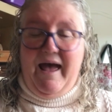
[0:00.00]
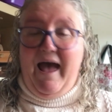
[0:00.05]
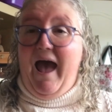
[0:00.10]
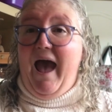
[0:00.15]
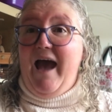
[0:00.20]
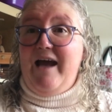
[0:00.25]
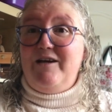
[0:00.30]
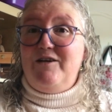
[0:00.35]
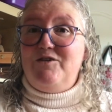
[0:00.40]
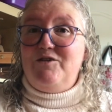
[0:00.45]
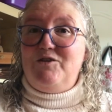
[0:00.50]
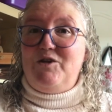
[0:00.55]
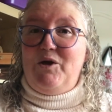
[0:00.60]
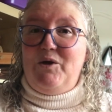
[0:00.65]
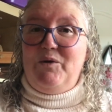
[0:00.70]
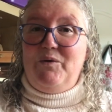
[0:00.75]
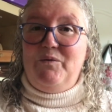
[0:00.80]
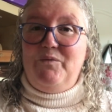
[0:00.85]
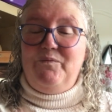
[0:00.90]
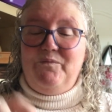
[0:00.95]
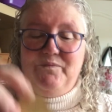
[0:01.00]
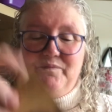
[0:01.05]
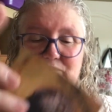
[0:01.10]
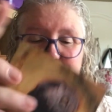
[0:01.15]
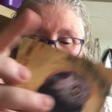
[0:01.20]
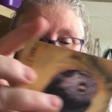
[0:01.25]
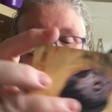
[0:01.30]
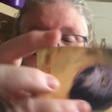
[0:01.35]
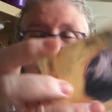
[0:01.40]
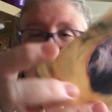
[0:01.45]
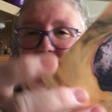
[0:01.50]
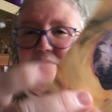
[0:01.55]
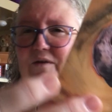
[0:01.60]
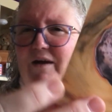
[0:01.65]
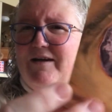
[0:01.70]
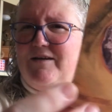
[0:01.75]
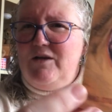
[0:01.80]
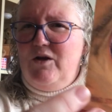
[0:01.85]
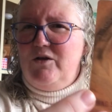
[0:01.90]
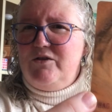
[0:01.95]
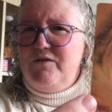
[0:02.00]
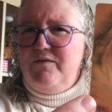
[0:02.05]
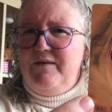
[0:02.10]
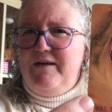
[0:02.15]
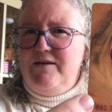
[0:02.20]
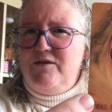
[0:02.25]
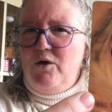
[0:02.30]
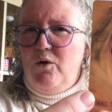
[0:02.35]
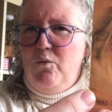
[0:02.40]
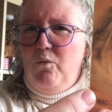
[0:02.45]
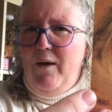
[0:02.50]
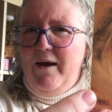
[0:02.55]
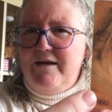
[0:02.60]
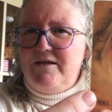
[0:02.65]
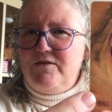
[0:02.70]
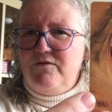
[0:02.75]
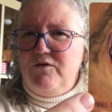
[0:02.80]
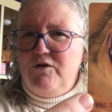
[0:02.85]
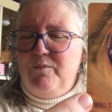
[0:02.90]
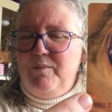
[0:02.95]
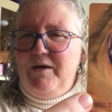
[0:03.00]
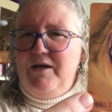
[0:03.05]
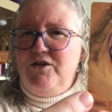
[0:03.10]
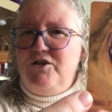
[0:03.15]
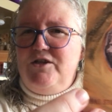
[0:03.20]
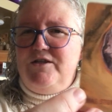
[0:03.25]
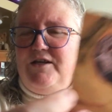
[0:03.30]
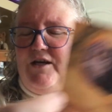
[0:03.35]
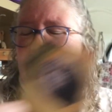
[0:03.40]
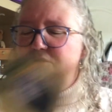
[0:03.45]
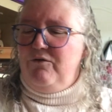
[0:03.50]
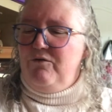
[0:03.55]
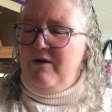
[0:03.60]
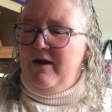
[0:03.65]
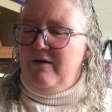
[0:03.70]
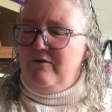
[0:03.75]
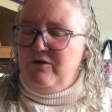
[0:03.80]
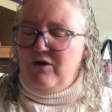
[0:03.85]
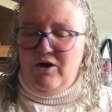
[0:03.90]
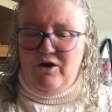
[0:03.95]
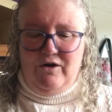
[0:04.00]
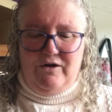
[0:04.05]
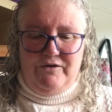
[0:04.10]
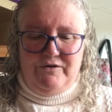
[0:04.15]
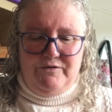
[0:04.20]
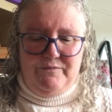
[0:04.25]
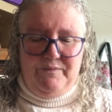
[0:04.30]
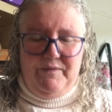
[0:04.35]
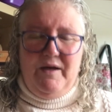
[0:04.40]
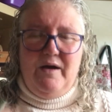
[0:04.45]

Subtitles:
Hagstone. Find a lot of these on Wexford beaches here around Ireland,